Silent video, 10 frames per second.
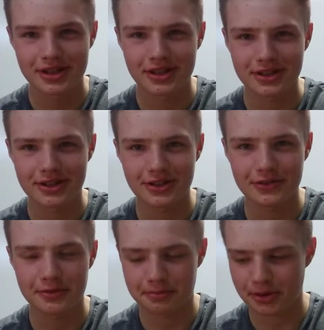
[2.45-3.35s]

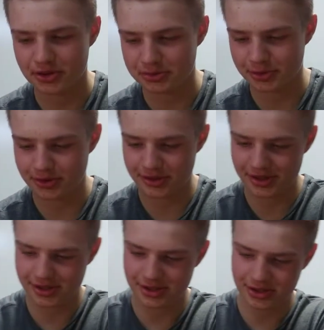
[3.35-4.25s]
of Bolta
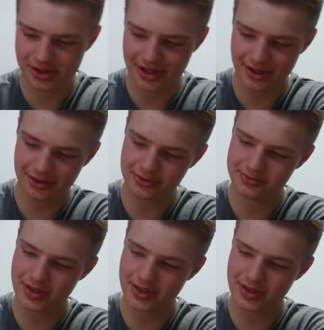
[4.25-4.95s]
Boys channel,